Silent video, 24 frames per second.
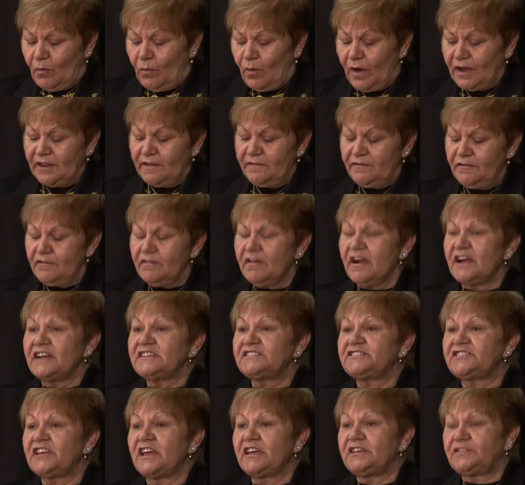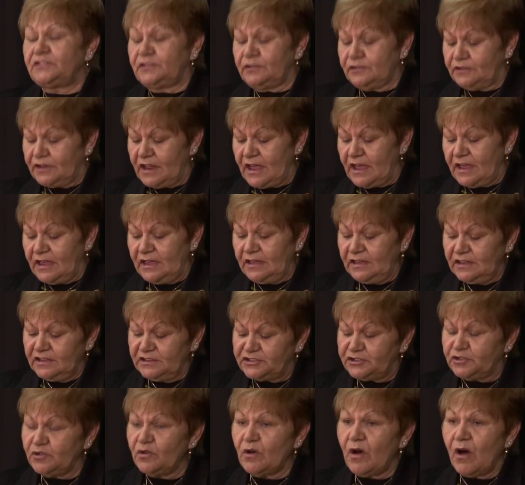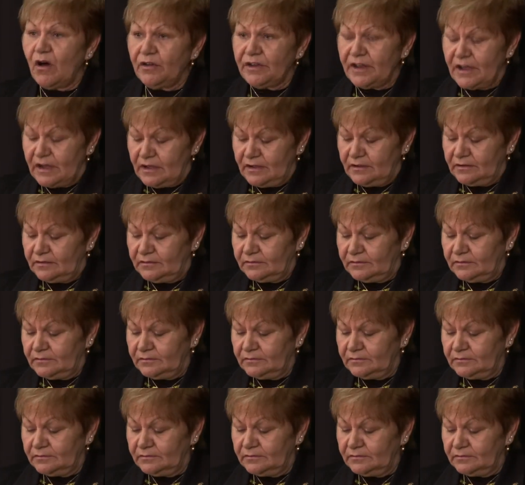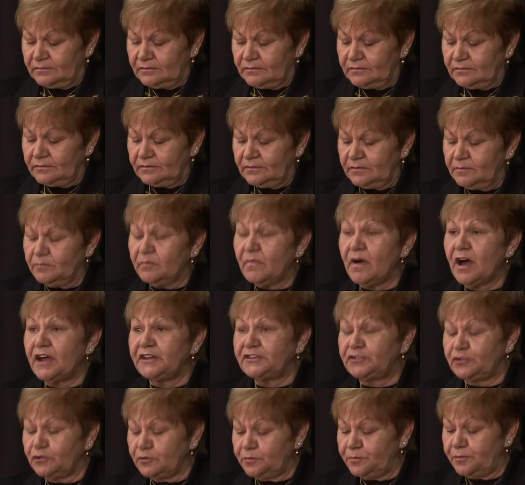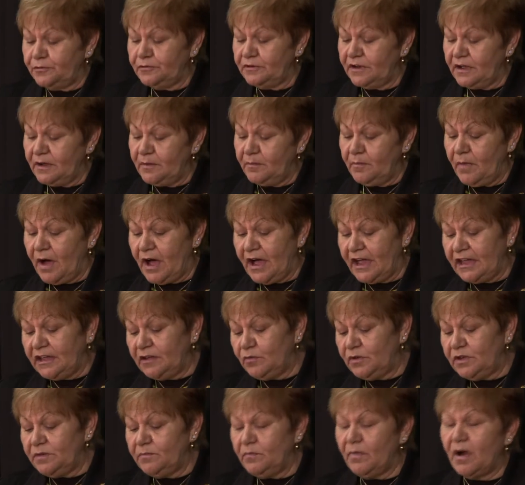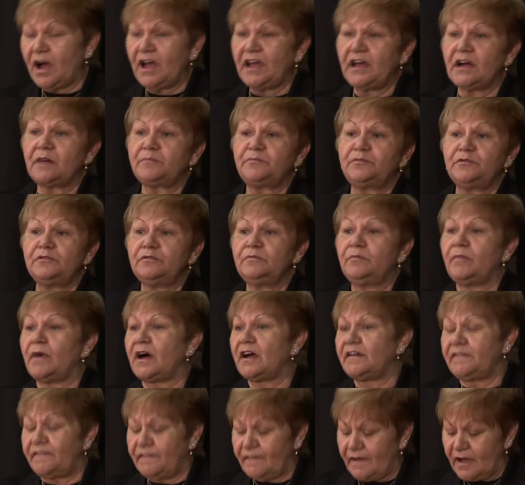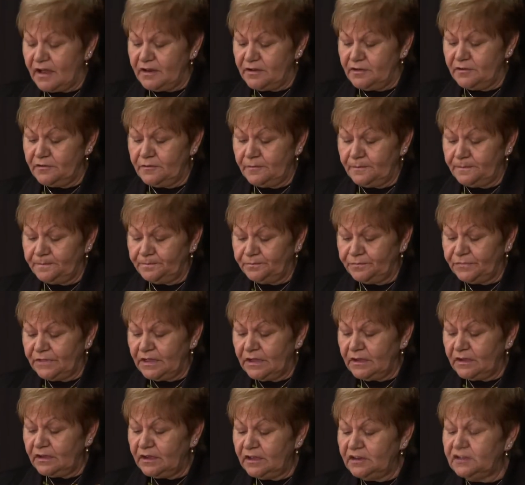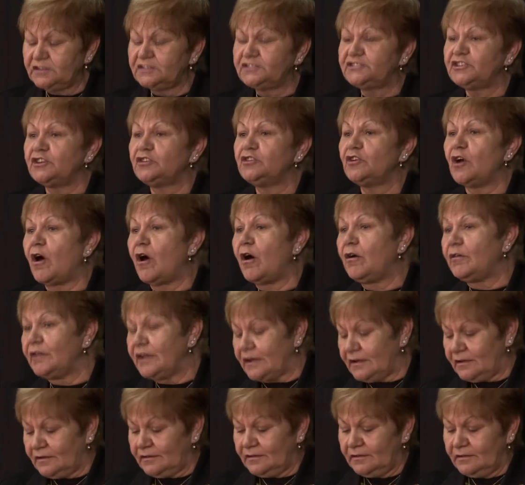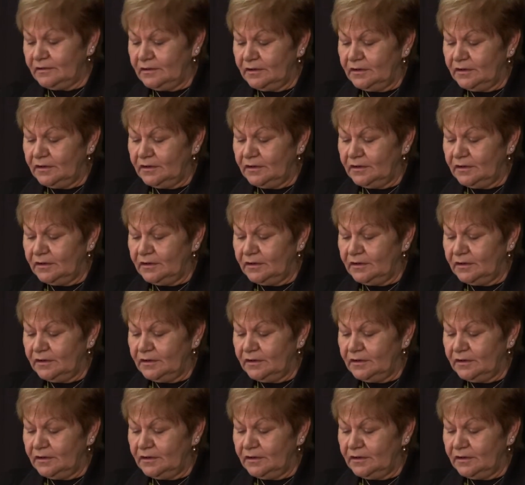Whatever I say today is to honour my tupuna, my iwi, my hapu, my whānau. It is an honour